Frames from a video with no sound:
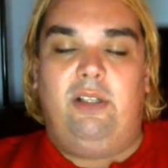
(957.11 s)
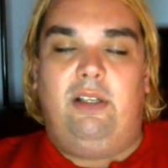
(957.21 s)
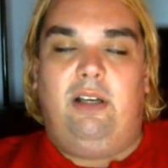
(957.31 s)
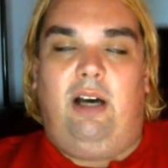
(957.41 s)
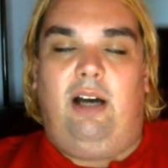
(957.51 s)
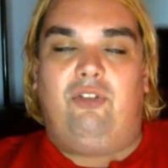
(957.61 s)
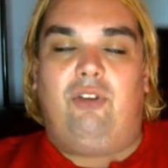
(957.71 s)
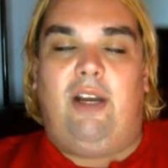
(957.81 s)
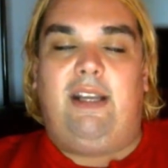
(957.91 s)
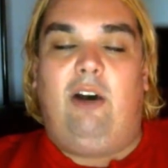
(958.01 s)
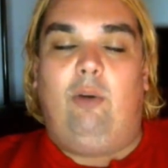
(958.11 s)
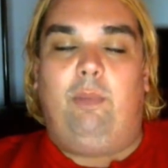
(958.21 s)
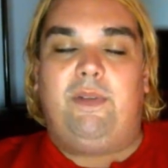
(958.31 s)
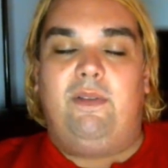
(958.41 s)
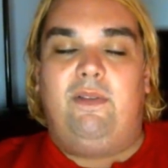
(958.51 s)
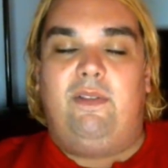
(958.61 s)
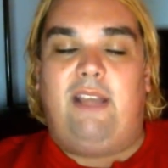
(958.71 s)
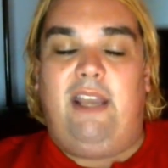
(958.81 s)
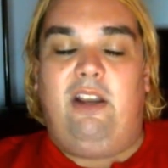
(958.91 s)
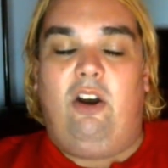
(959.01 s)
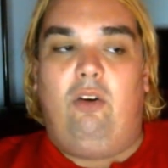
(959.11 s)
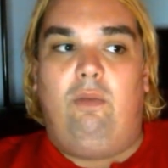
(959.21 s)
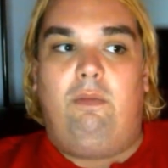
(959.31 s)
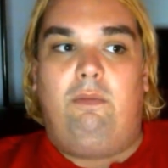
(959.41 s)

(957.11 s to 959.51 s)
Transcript: uh, trying to help KO